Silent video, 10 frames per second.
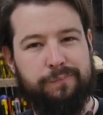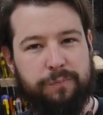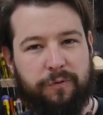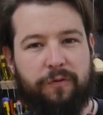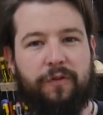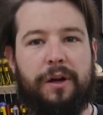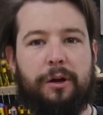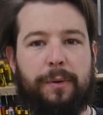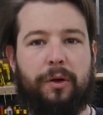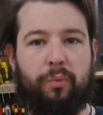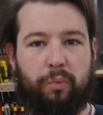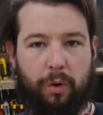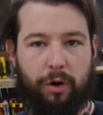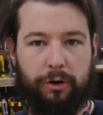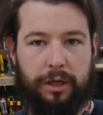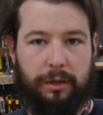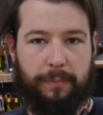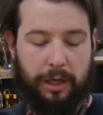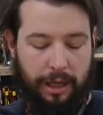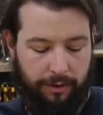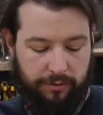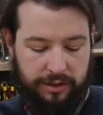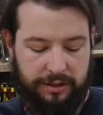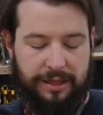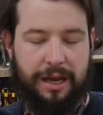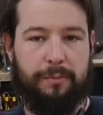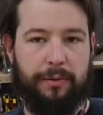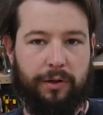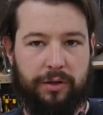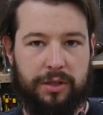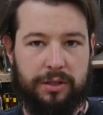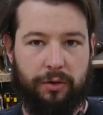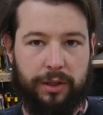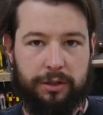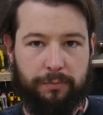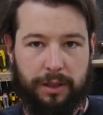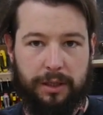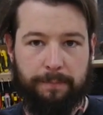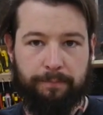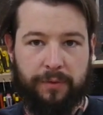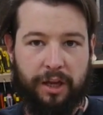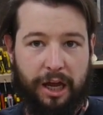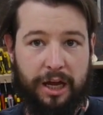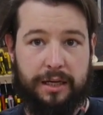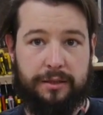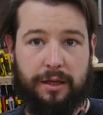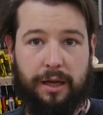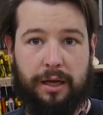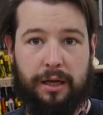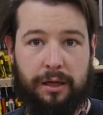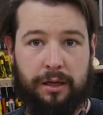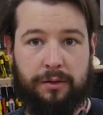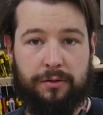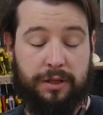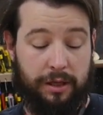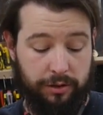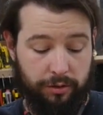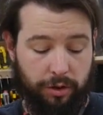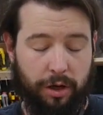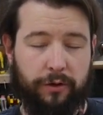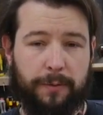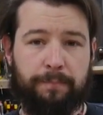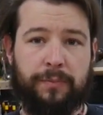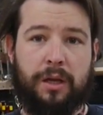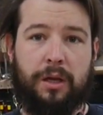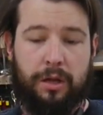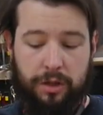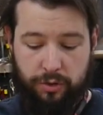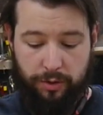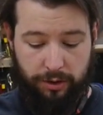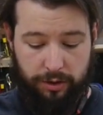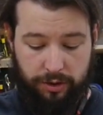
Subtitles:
fair bit worried about how stable this is going to be as a standalone cover. So what I'm going